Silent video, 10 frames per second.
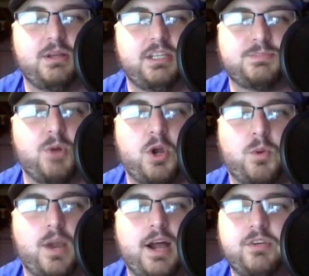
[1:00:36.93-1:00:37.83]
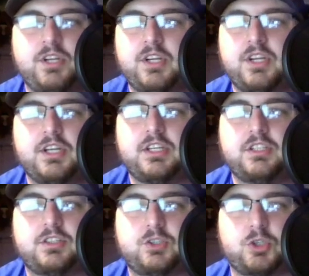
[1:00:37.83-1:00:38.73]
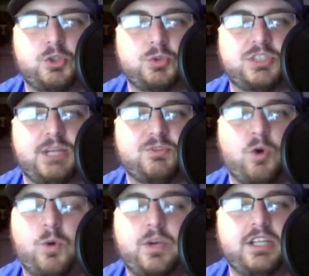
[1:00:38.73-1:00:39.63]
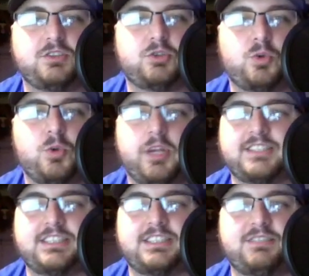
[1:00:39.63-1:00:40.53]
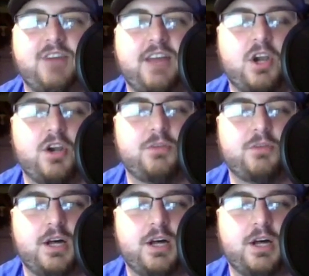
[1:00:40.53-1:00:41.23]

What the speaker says: He spun around, took 2 steps forward, and threw like a 65-yard